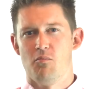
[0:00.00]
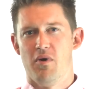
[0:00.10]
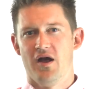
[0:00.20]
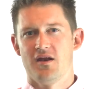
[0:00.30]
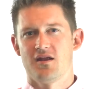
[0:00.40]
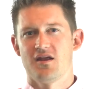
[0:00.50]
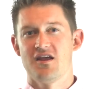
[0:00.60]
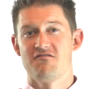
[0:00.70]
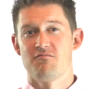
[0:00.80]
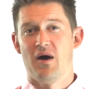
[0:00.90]
But
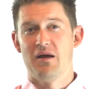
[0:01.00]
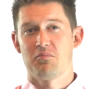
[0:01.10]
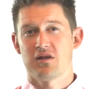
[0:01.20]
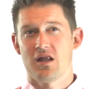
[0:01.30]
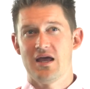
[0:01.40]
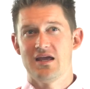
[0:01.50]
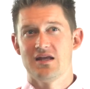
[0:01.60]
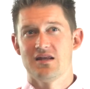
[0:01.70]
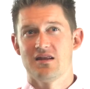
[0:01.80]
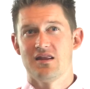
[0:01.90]
if by
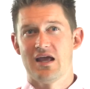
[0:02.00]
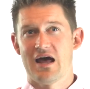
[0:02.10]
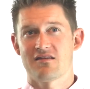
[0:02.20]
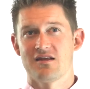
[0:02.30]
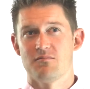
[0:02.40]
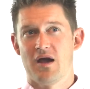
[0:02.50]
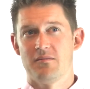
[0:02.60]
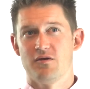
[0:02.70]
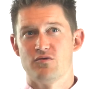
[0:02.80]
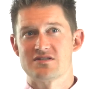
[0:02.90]
playing the athlete might
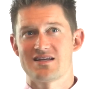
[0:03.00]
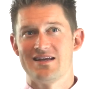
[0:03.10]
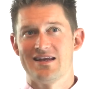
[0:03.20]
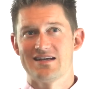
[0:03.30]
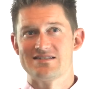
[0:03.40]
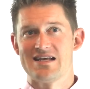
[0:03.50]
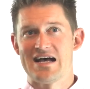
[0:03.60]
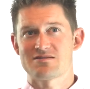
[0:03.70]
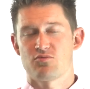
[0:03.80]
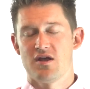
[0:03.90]
be risking
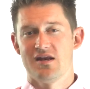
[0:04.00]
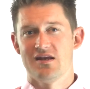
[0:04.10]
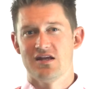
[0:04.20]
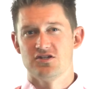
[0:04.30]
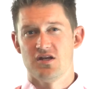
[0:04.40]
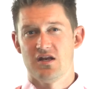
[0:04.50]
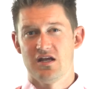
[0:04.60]
exasperating an